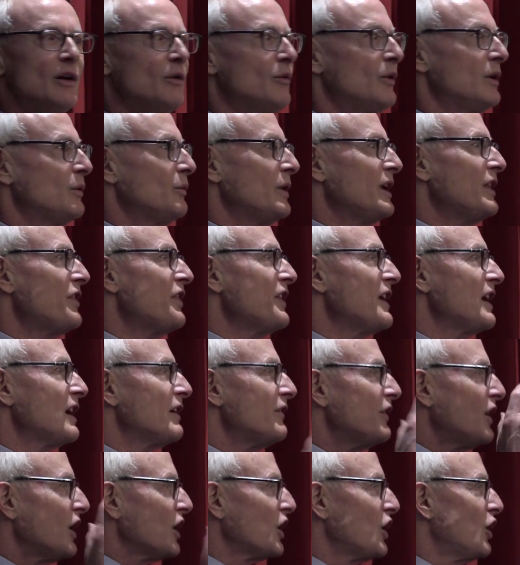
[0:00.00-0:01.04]
When we think
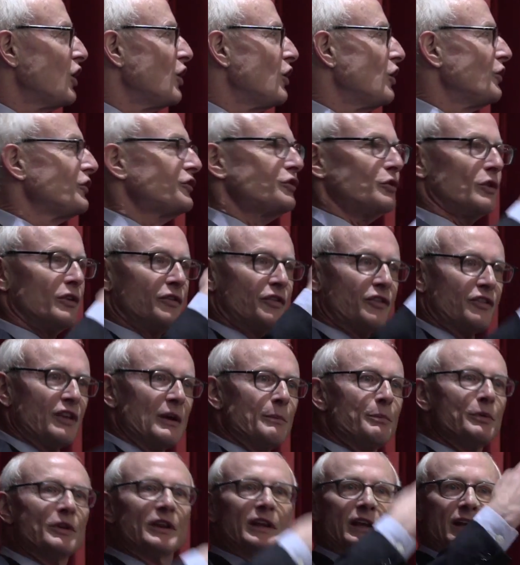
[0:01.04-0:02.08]
of our goals sort of
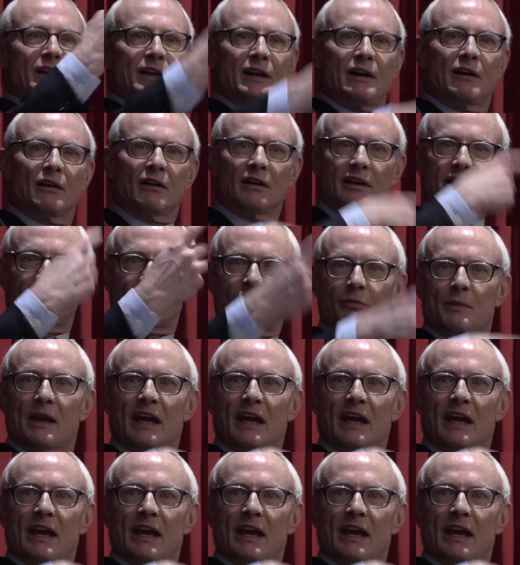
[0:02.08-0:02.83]
simply and narrowly as